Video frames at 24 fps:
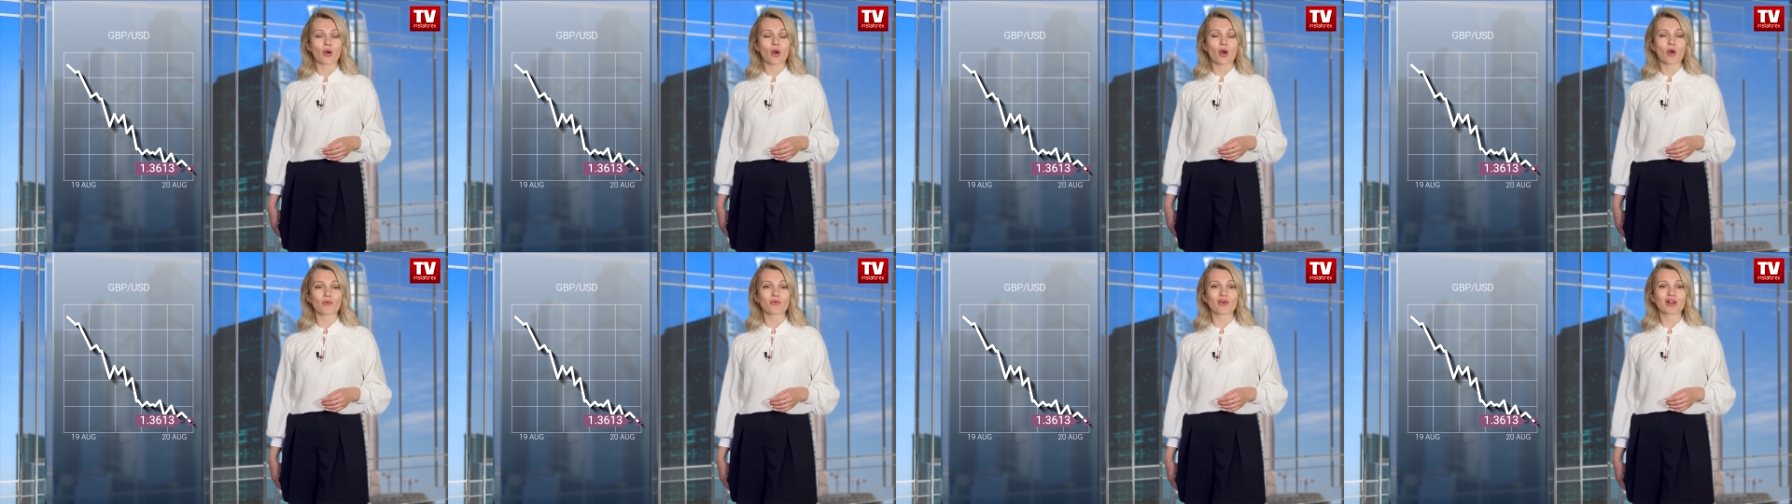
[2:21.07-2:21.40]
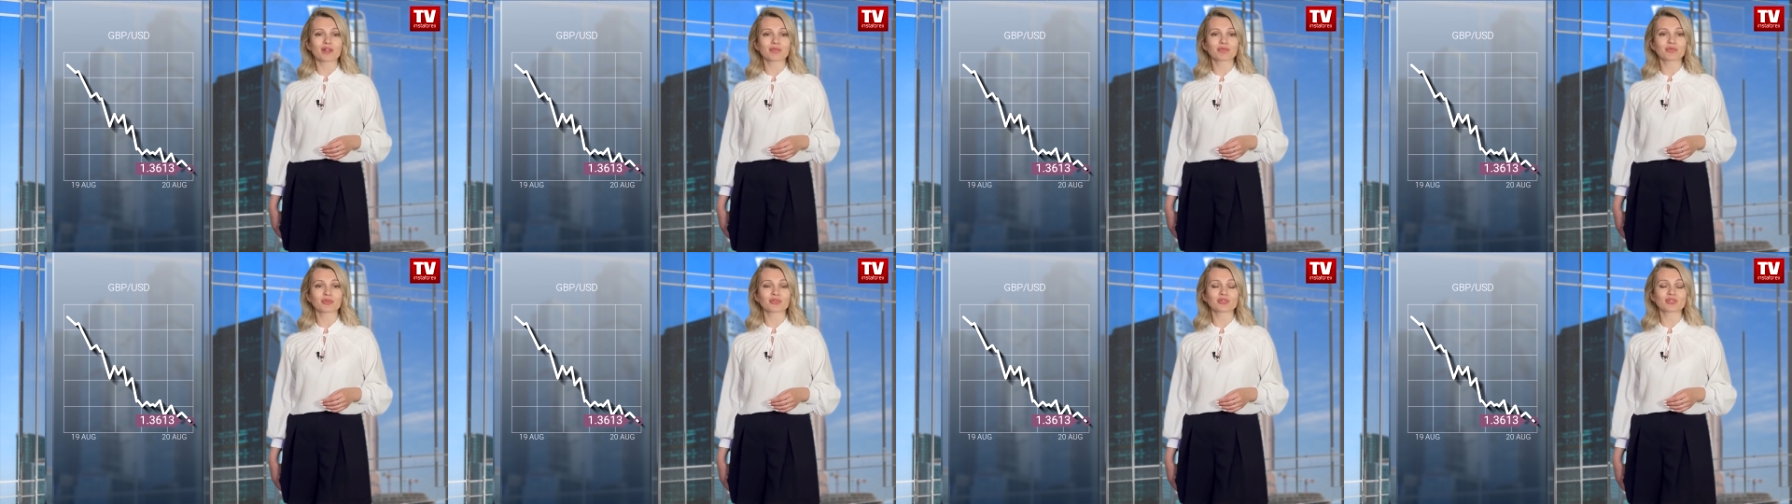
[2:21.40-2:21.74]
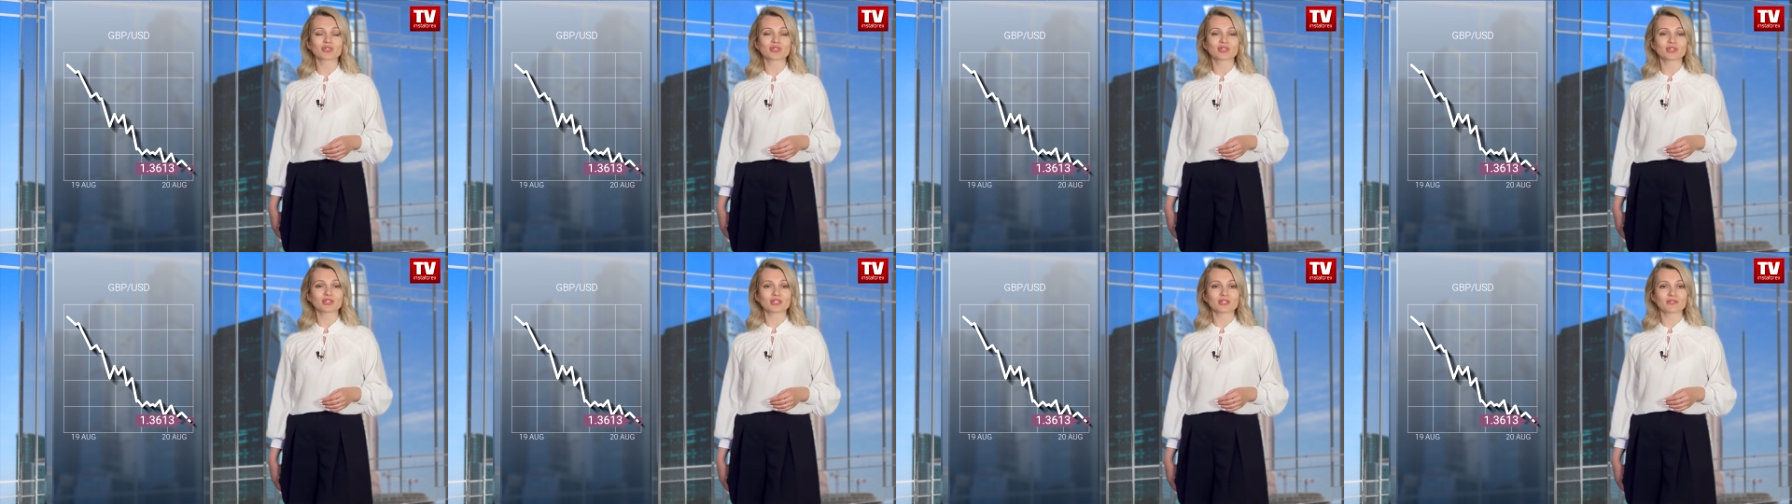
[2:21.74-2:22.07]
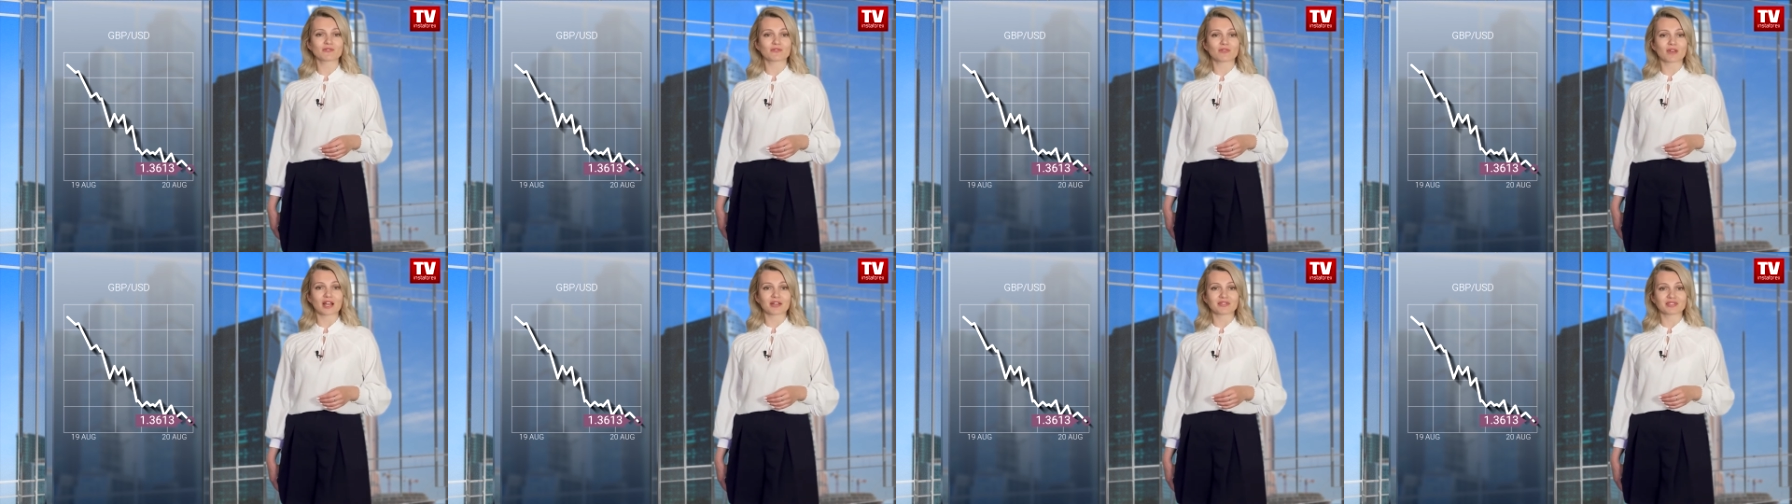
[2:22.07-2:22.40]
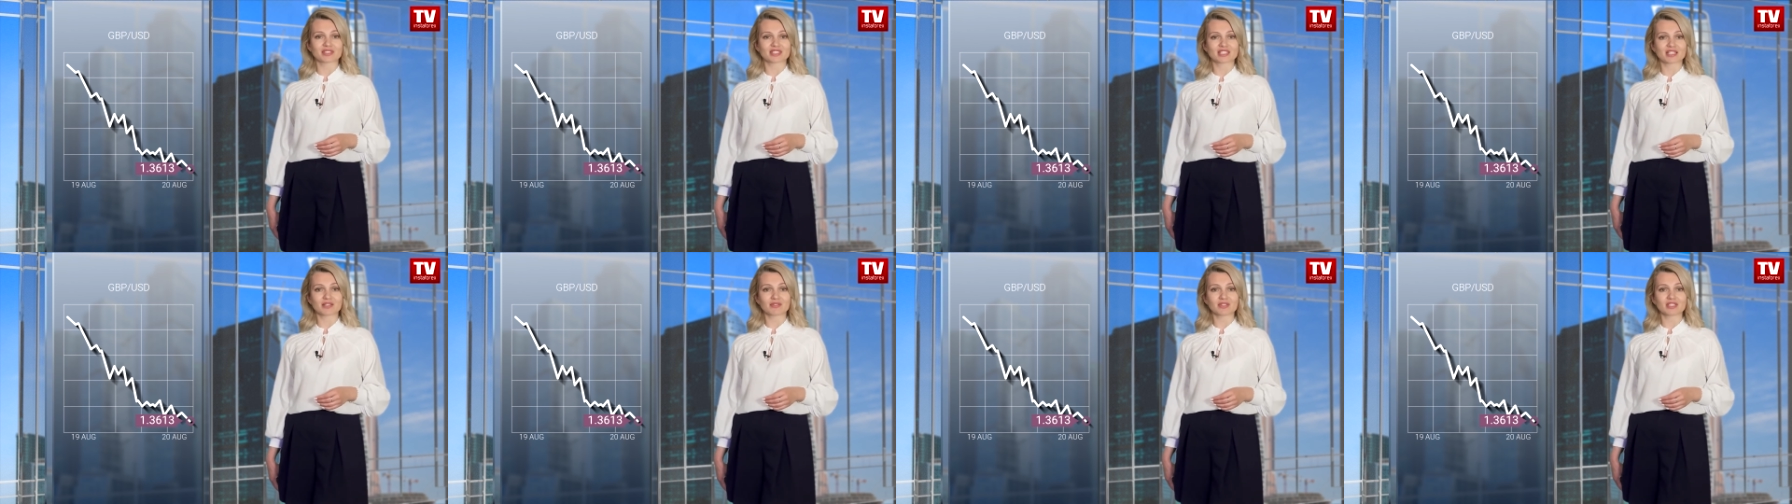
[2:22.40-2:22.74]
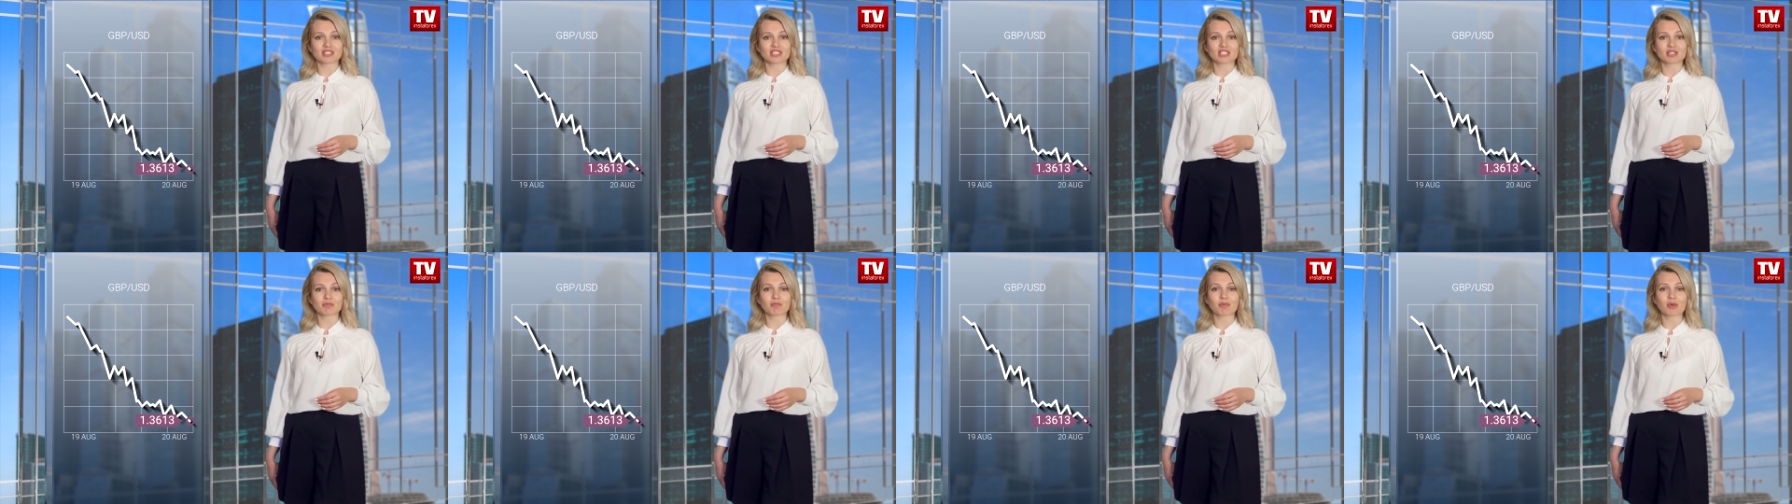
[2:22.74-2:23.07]
of
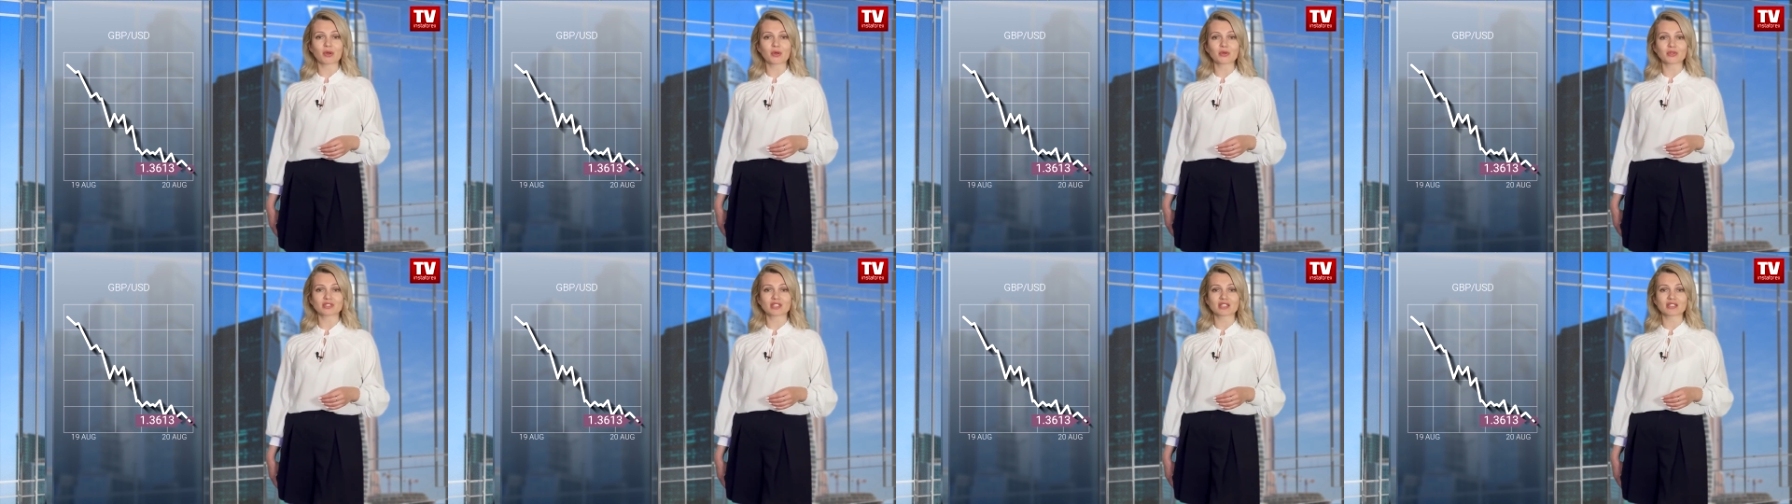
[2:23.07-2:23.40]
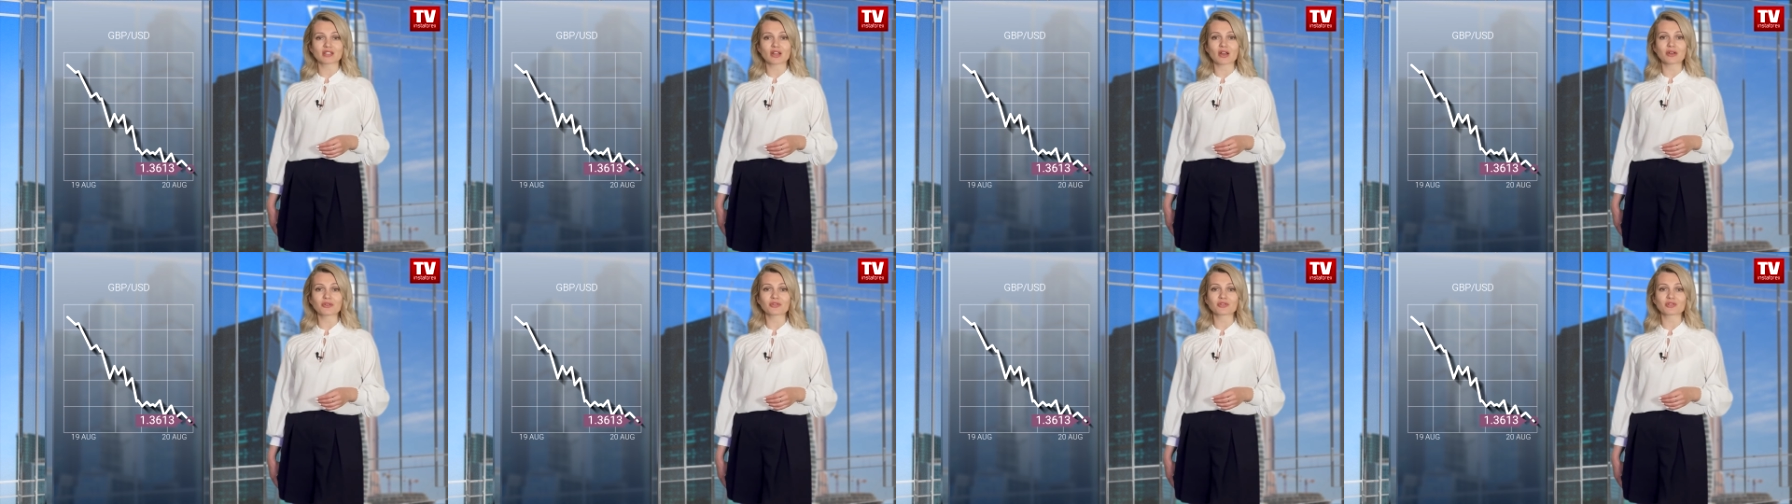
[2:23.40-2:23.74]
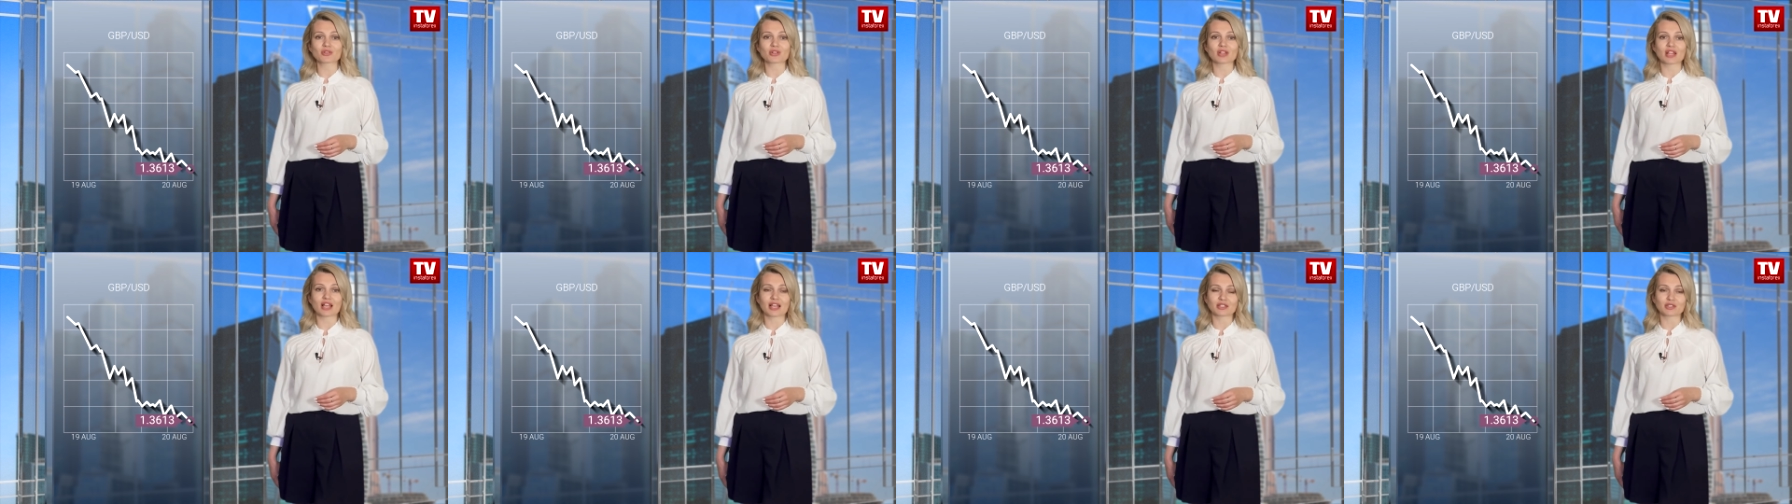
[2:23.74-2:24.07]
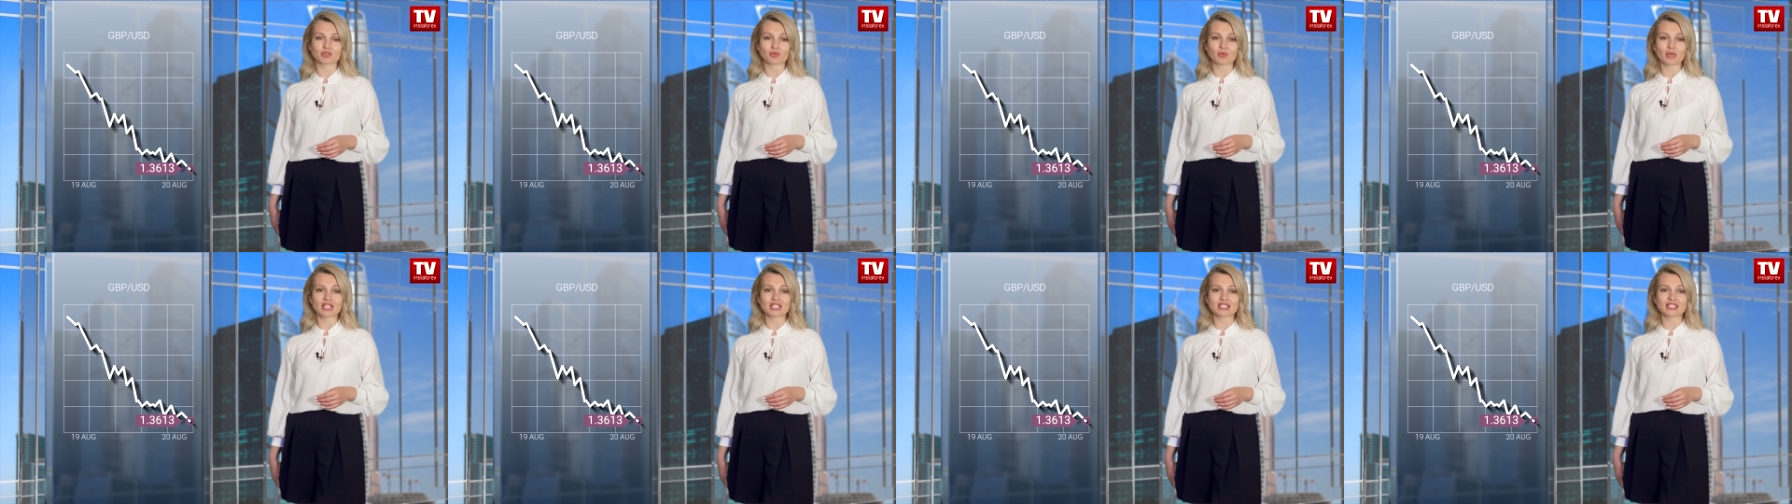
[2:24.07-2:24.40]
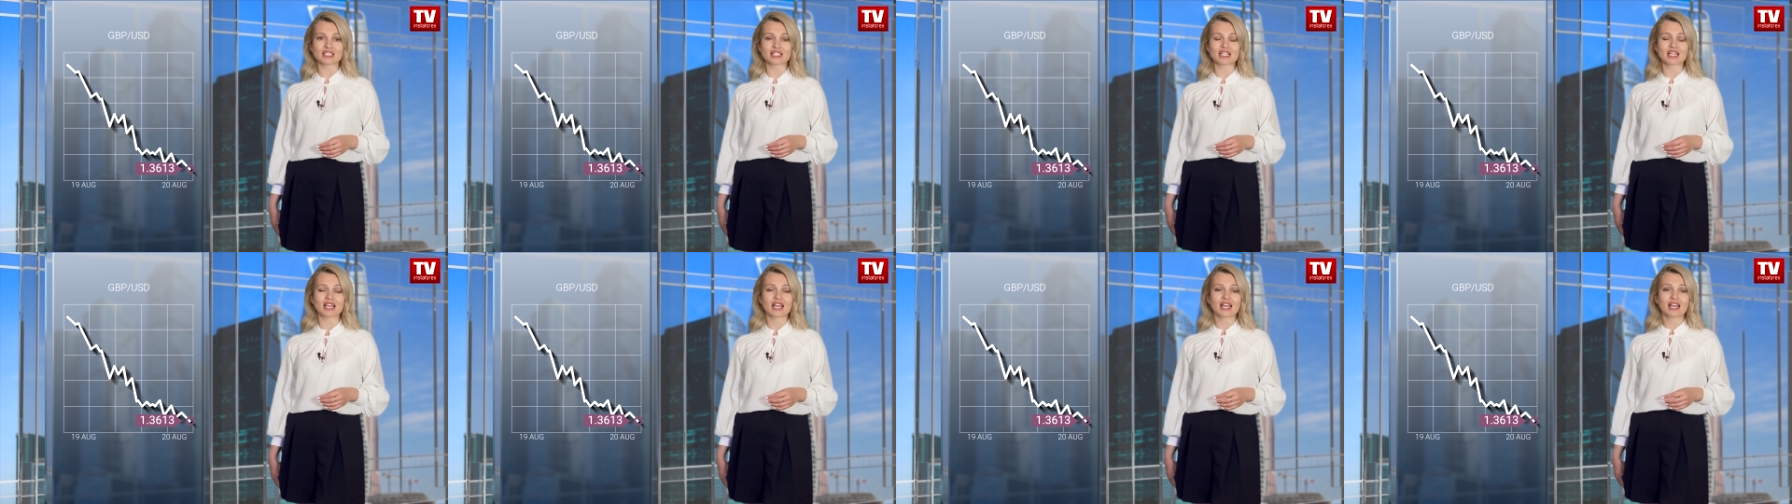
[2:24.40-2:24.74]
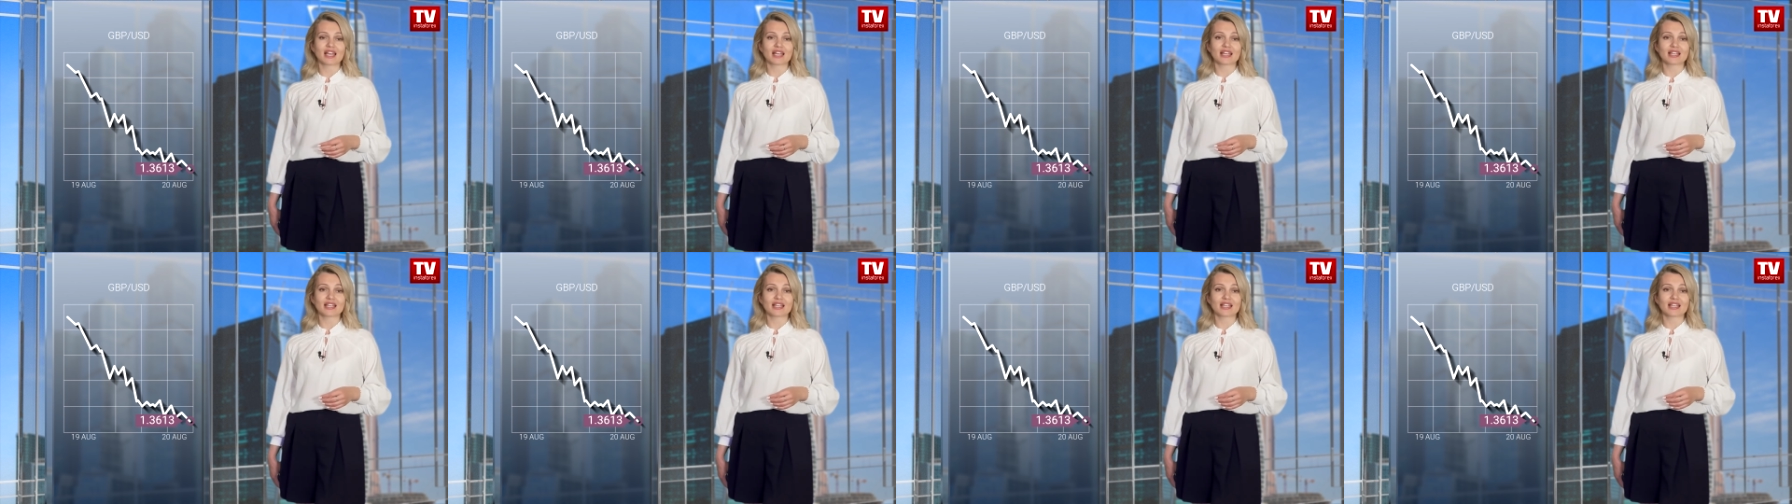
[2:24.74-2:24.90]
1.3570 posted on July 20